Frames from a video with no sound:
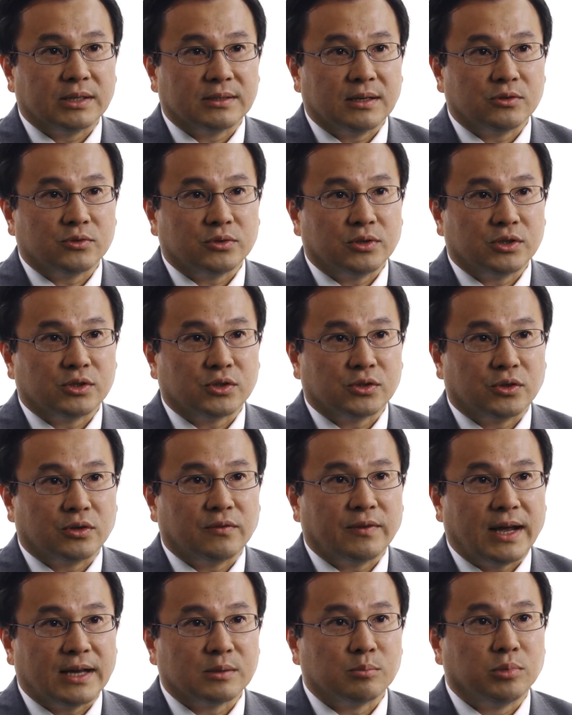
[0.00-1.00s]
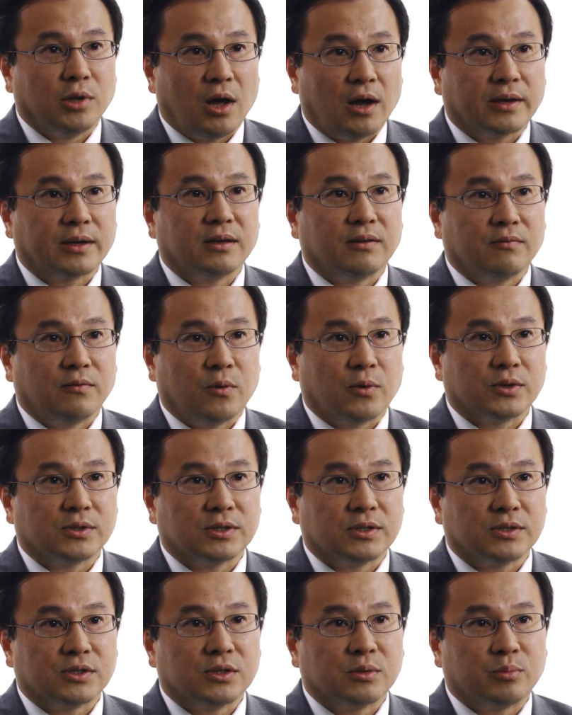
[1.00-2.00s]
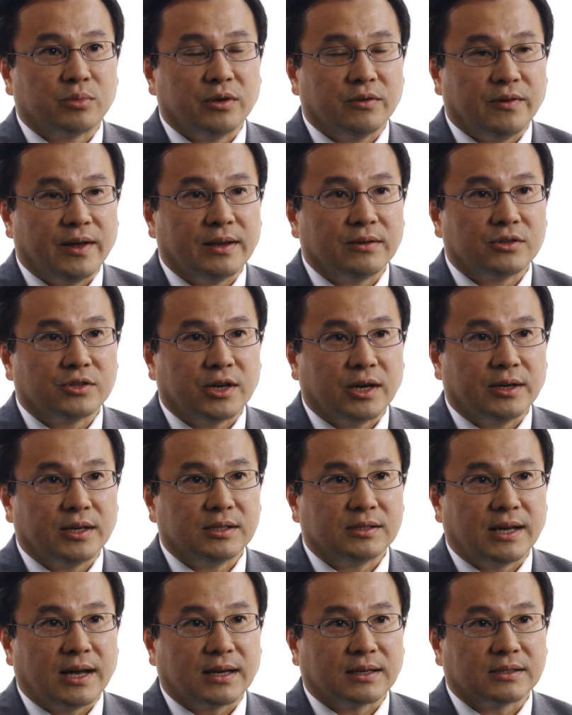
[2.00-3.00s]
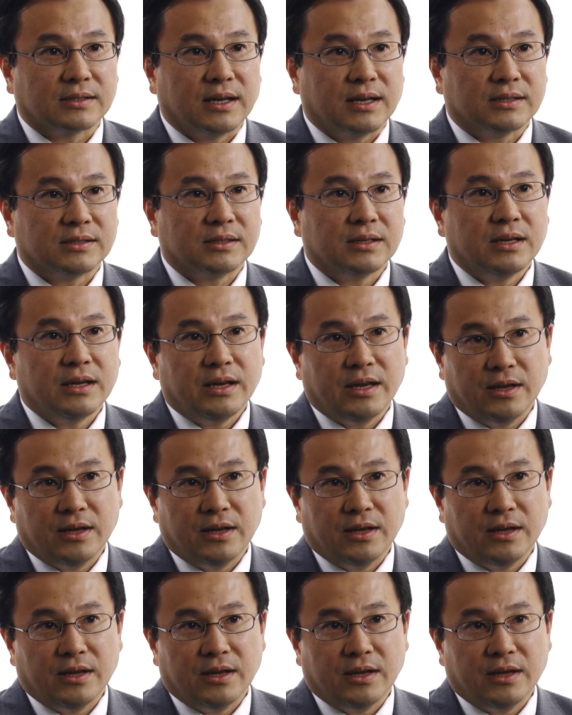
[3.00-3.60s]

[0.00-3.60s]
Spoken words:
essentially serve as blocking forces to prevent Chinese access